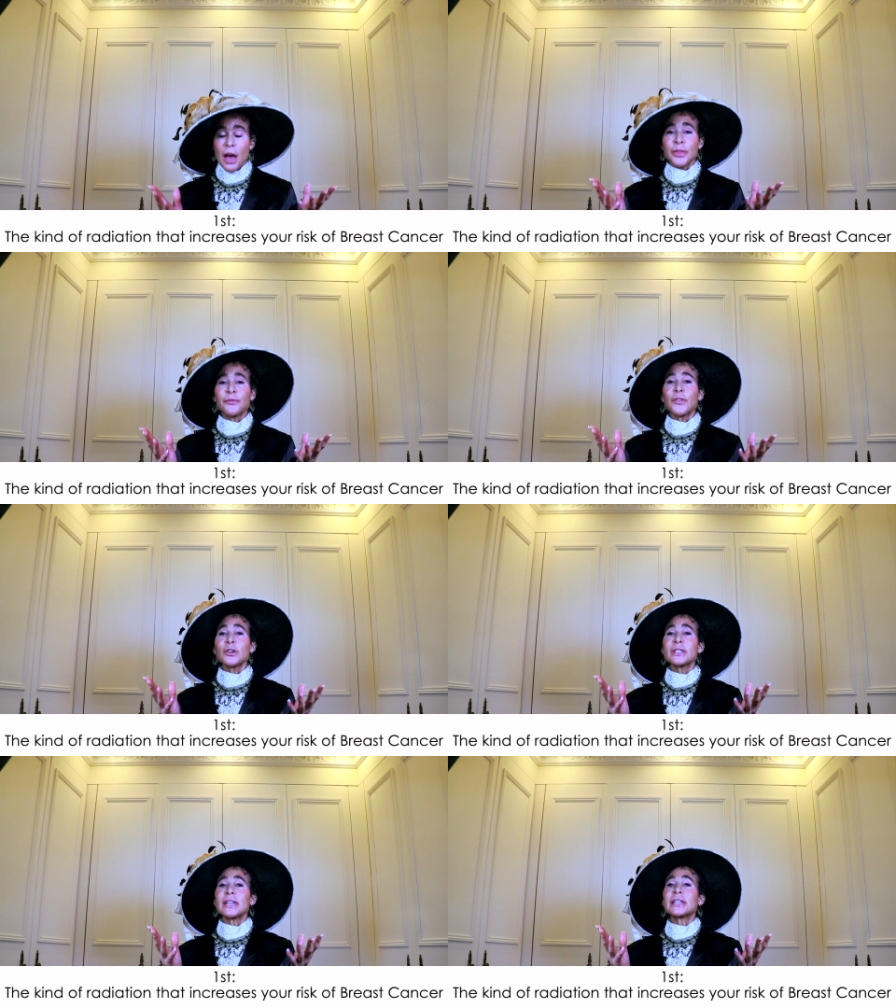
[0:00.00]
The
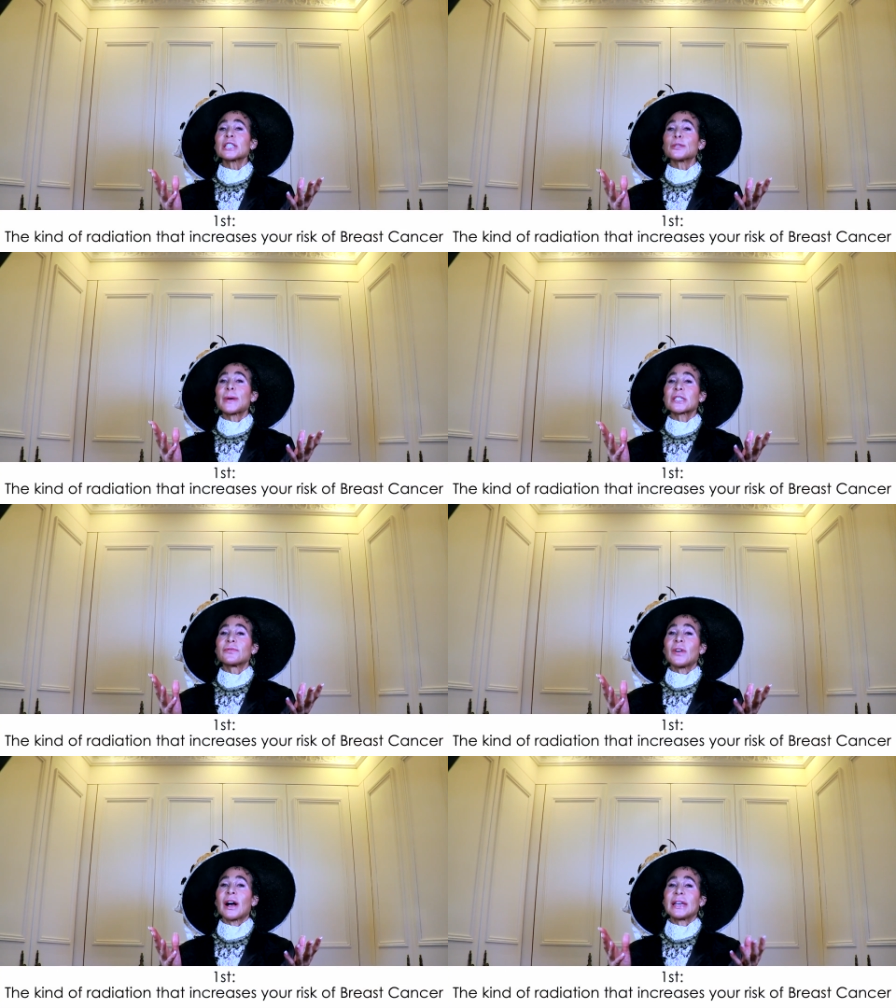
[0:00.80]
first thing to
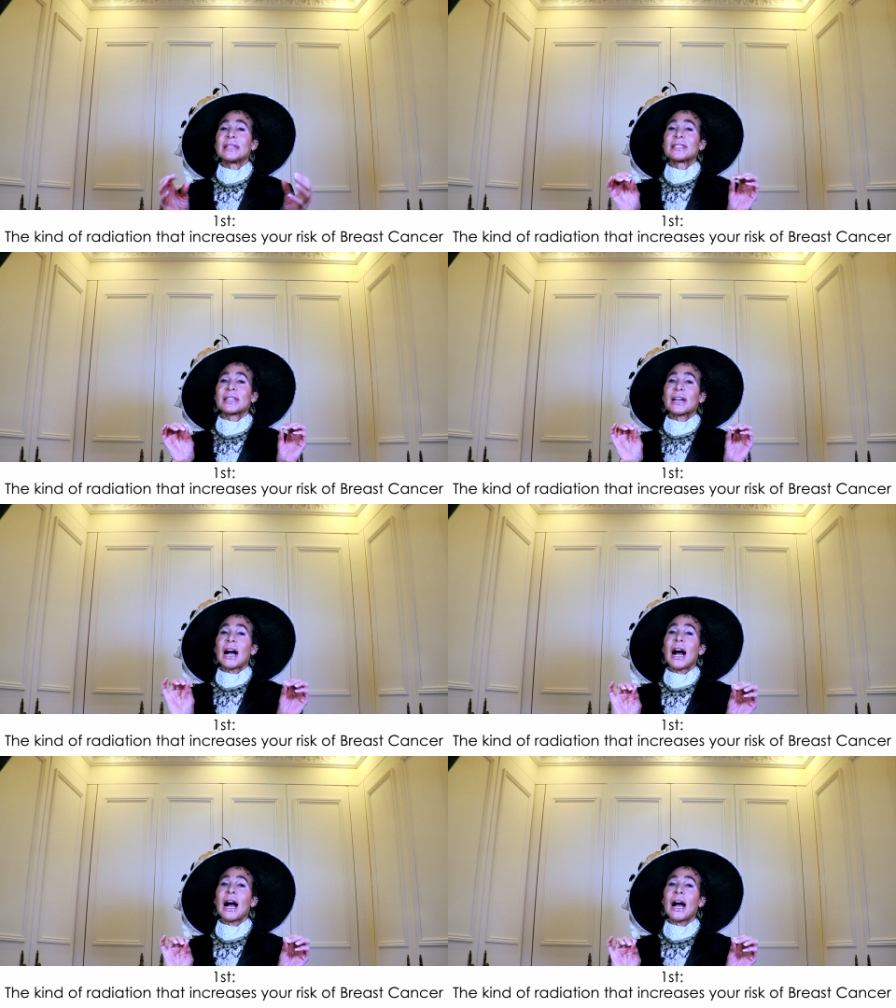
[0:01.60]
specify is the
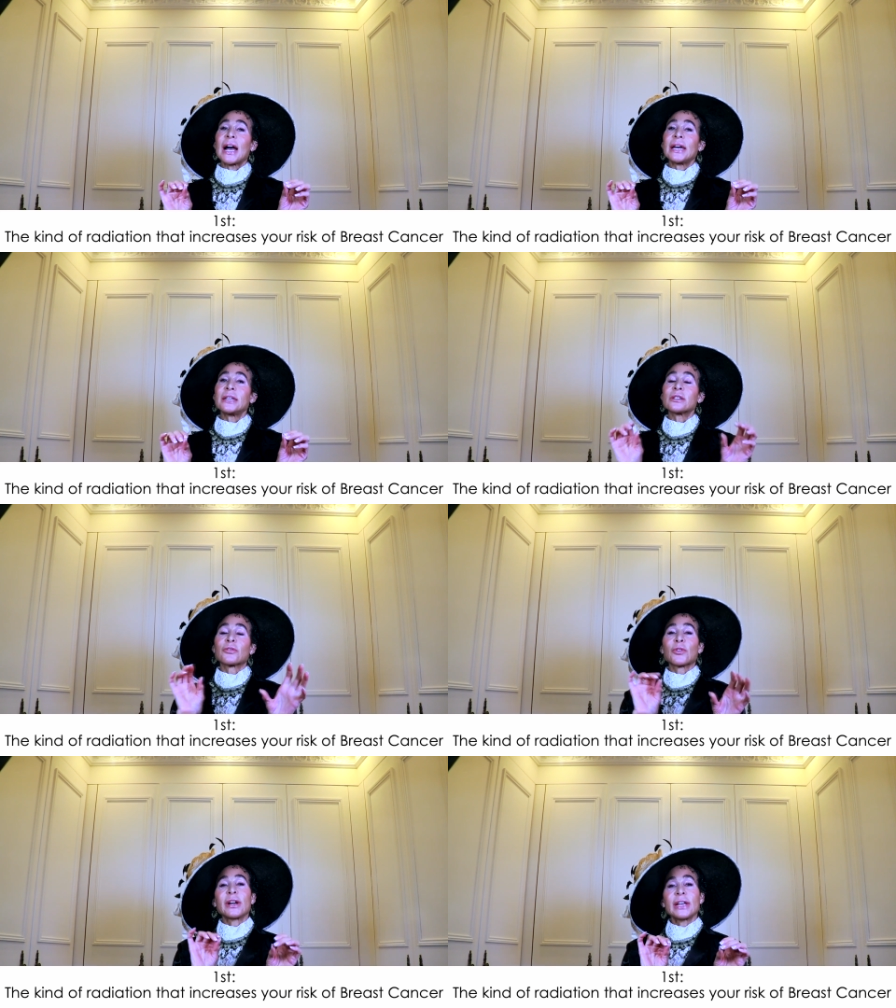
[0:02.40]
kind
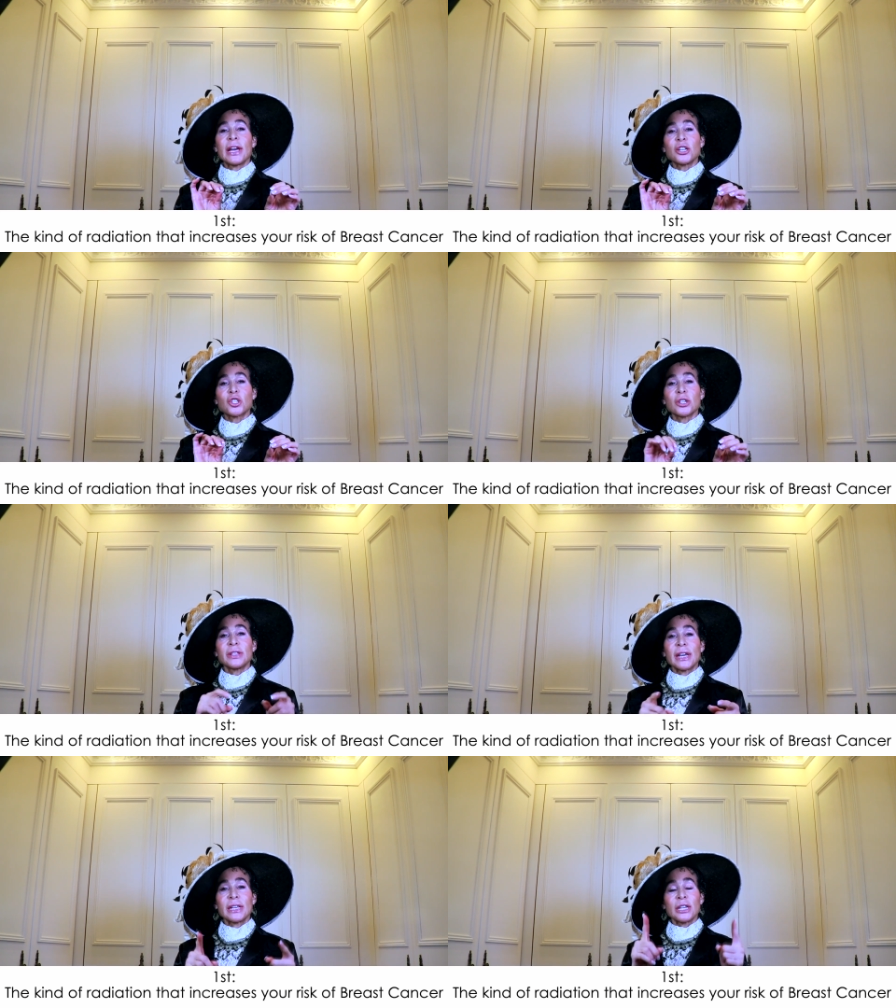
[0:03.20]
of
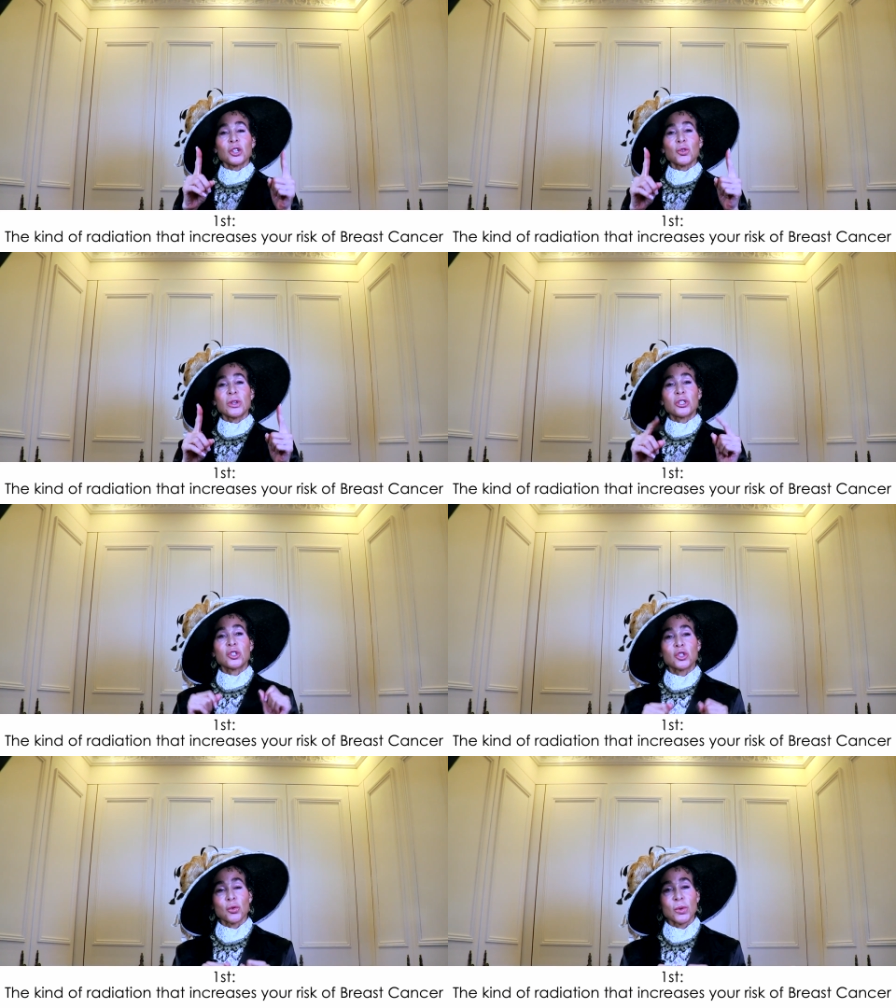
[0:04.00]
radiation that
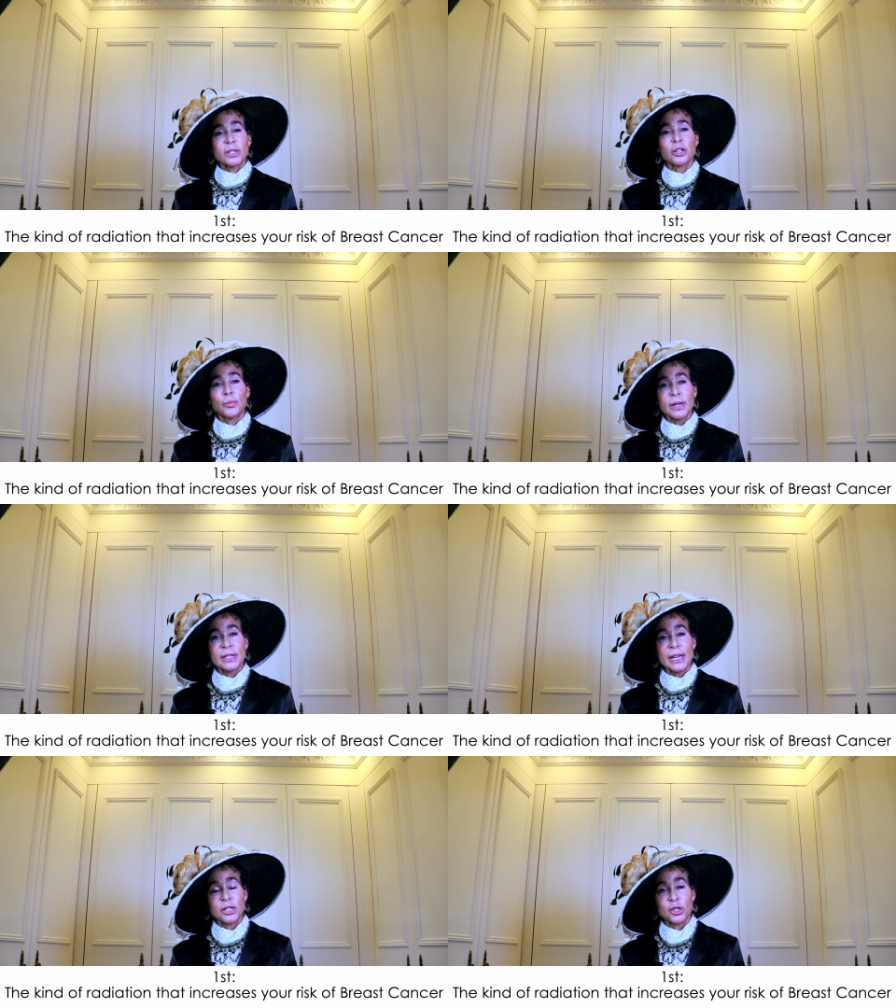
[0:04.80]
increases your risk of
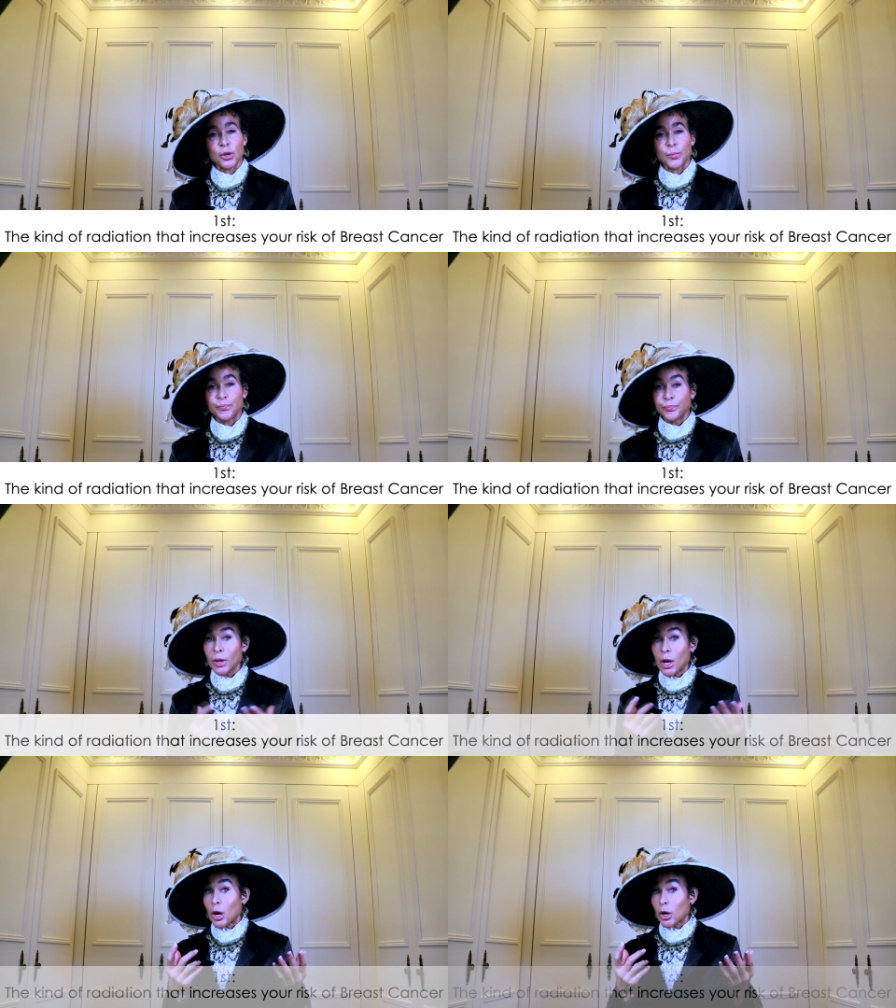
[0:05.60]
breast cancer.
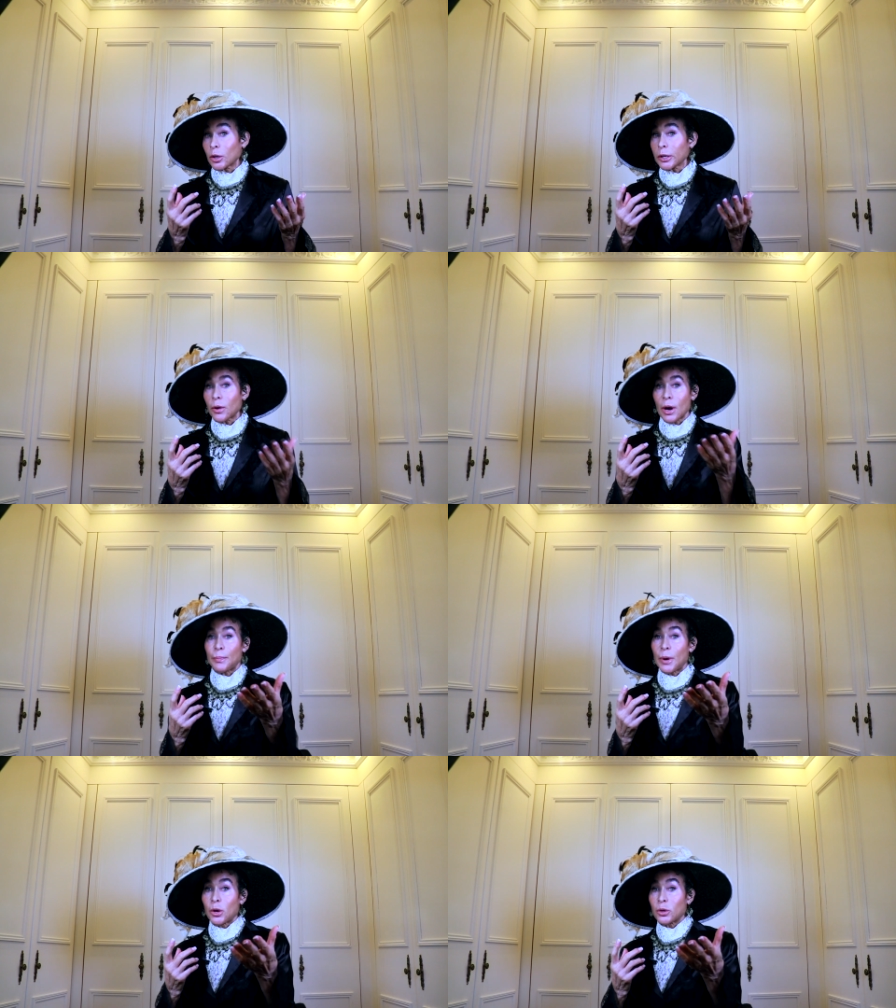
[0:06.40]
Earlier I
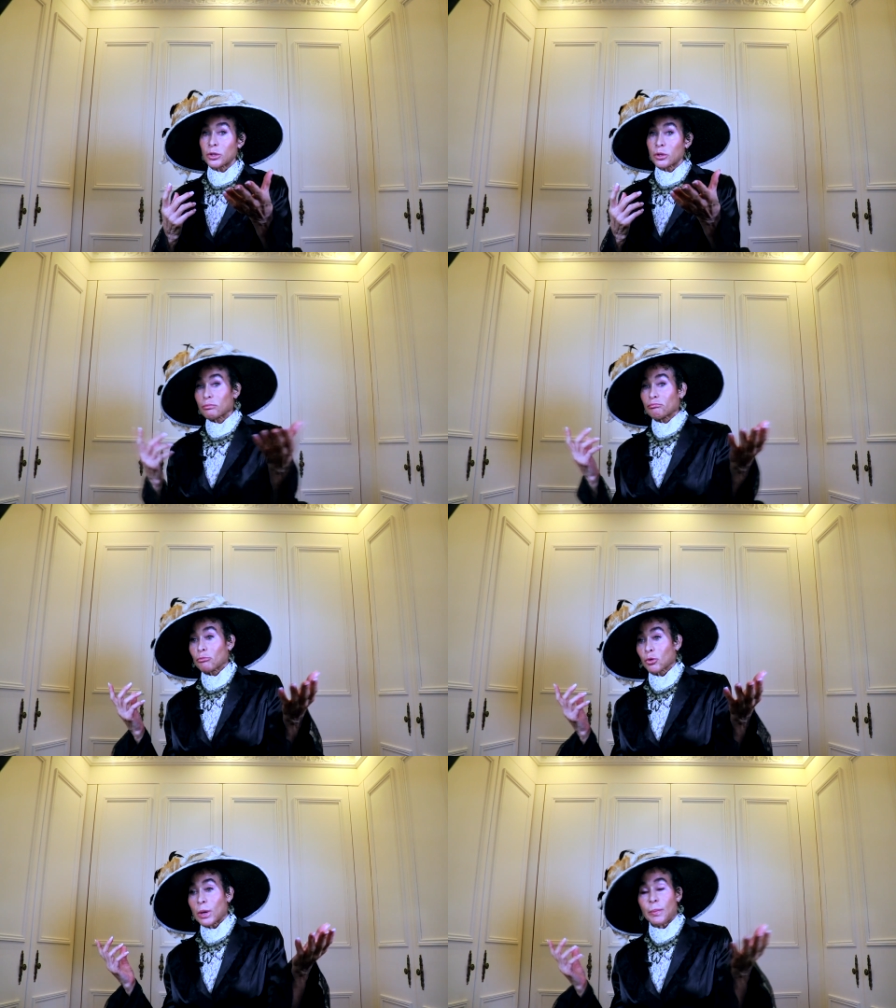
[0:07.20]
posed
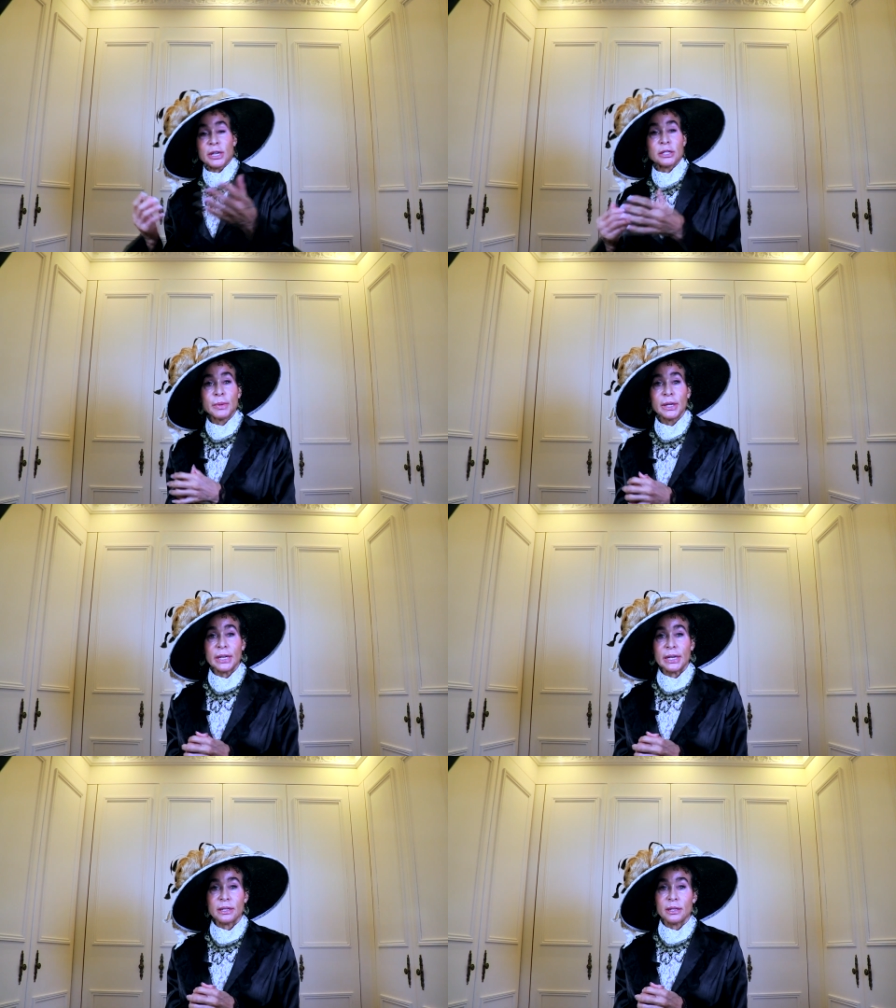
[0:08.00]
three
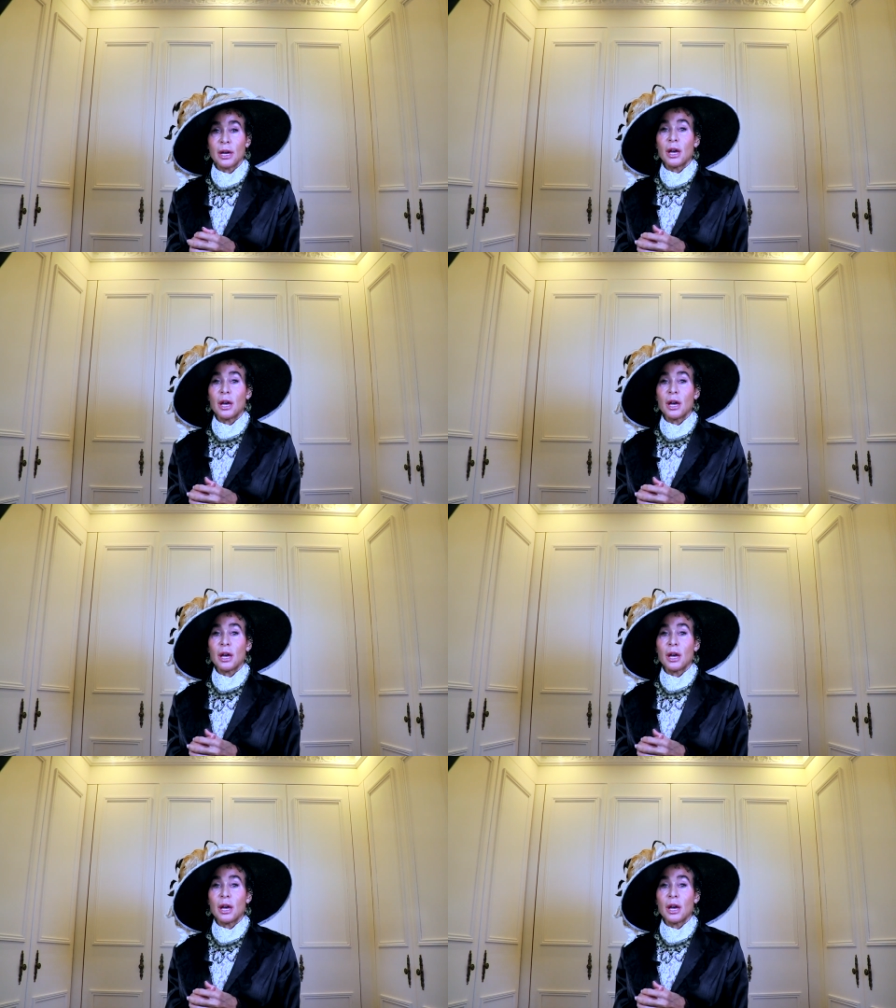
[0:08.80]
possibilities